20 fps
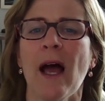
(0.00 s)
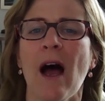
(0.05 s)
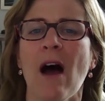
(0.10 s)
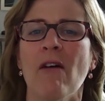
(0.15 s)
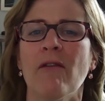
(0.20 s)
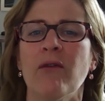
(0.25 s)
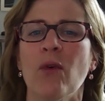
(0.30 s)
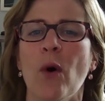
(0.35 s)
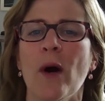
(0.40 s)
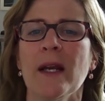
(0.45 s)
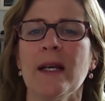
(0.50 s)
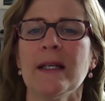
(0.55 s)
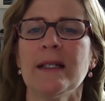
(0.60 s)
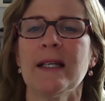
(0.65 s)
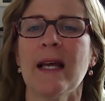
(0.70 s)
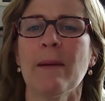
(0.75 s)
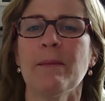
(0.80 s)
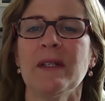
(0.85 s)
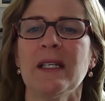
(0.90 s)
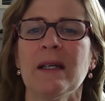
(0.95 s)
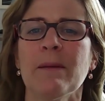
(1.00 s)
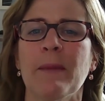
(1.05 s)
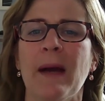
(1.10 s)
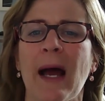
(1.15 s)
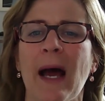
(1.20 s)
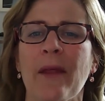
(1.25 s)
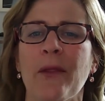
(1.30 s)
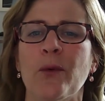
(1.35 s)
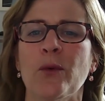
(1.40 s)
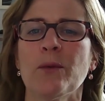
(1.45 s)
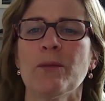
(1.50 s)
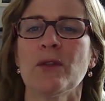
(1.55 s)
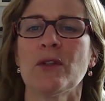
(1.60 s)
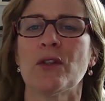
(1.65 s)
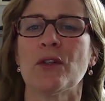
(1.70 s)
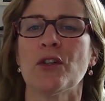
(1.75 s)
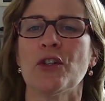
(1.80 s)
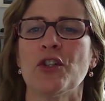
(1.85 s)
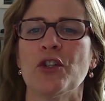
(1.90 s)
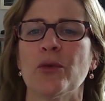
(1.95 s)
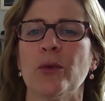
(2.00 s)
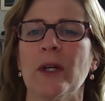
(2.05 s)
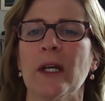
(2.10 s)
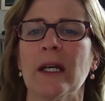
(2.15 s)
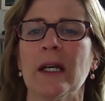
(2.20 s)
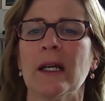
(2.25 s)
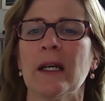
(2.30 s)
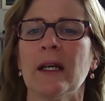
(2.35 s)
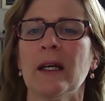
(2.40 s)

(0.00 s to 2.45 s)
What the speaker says: avoid attempting bathroom surgery.